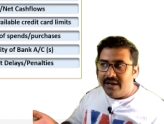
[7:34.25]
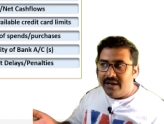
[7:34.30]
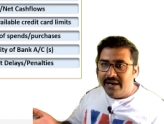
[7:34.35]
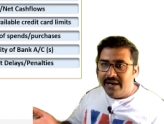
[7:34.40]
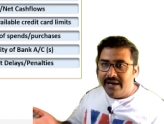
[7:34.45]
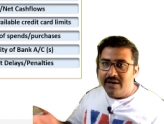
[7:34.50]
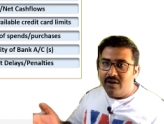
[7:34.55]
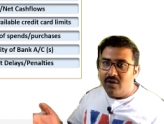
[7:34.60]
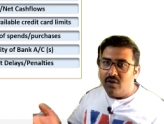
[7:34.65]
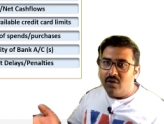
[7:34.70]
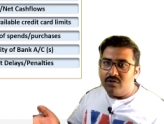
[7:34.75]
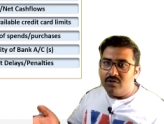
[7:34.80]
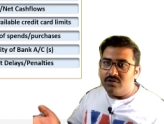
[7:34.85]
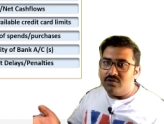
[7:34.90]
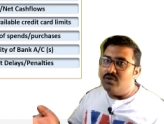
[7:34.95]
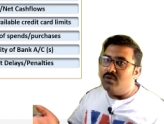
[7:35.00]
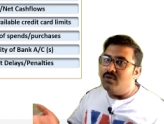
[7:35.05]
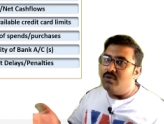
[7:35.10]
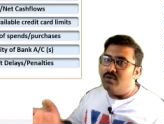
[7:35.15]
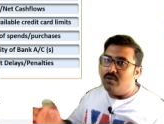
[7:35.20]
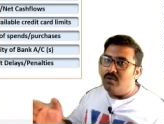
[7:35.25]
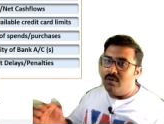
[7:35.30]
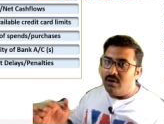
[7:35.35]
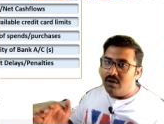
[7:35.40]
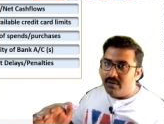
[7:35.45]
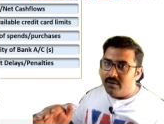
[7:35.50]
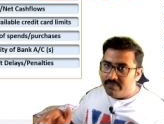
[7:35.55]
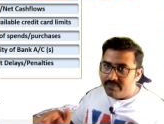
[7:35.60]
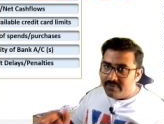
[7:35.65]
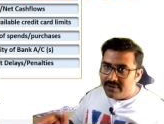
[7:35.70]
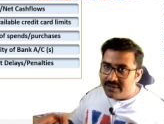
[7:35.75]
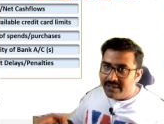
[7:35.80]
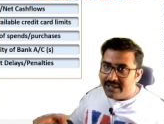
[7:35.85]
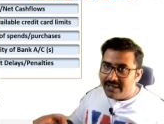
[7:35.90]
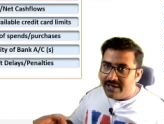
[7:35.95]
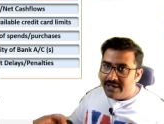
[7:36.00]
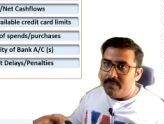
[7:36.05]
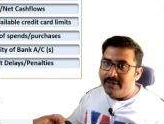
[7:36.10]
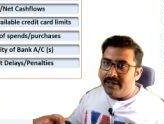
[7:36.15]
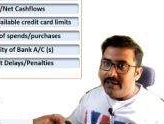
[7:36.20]
and also there
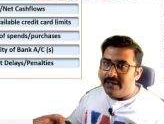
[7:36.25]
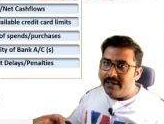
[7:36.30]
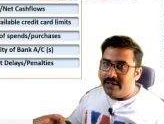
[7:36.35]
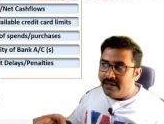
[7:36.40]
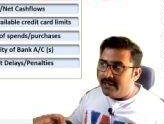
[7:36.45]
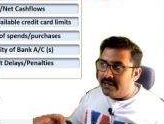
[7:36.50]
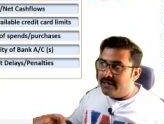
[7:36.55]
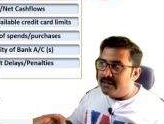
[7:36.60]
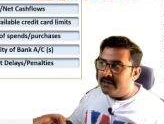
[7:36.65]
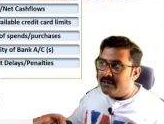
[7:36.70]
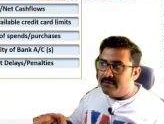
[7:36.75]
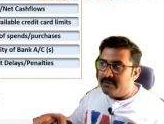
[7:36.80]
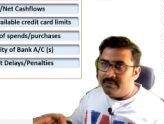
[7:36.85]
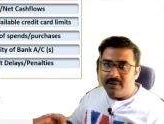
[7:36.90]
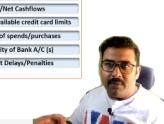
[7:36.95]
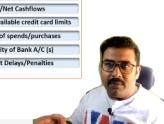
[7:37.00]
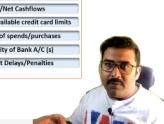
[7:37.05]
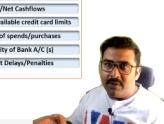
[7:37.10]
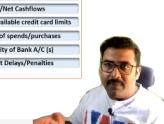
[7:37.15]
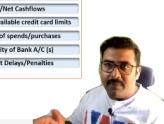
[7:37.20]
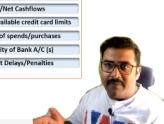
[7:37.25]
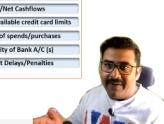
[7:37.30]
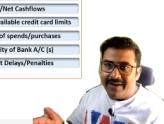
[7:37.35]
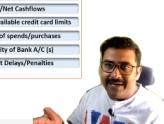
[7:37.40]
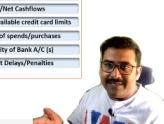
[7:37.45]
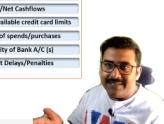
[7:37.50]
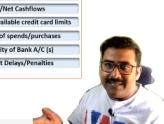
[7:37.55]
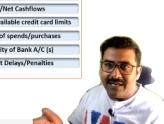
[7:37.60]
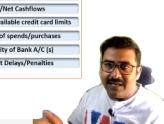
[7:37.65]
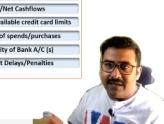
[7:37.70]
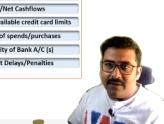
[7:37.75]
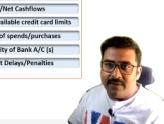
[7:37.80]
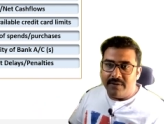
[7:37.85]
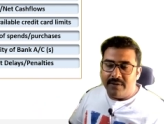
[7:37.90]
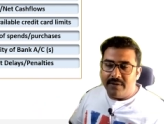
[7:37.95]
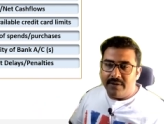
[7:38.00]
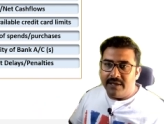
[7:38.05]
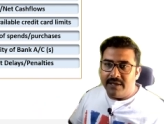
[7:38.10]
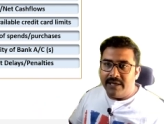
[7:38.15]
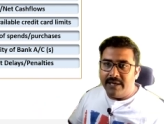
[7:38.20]
would be the financial
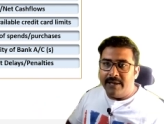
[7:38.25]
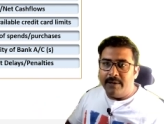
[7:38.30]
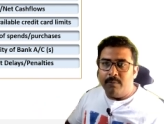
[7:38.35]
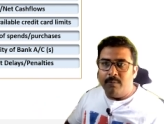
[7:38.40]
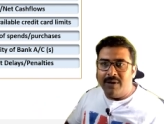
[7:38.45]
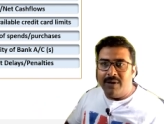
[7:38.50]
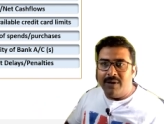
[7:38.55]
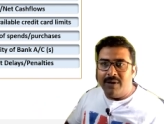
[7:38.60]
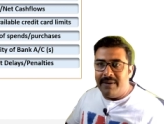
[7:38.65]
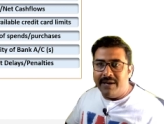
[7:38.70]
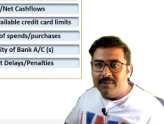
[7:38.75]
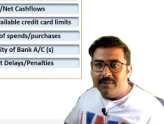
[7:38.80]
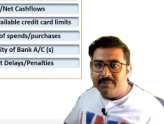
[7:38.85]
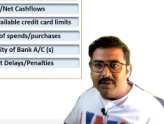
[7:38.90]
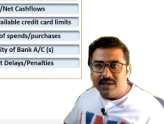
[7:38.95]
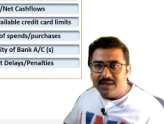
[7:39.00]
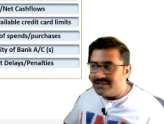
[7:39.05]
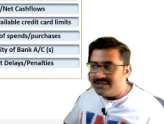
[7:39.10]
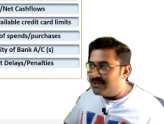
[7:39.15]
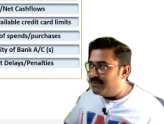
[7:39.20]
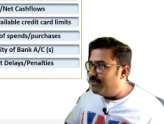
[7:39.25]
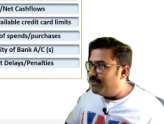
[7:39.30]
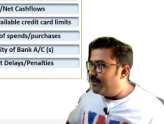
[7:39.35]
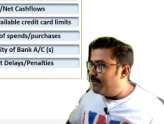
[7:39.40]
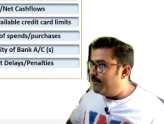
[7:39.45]
well-being of the customer.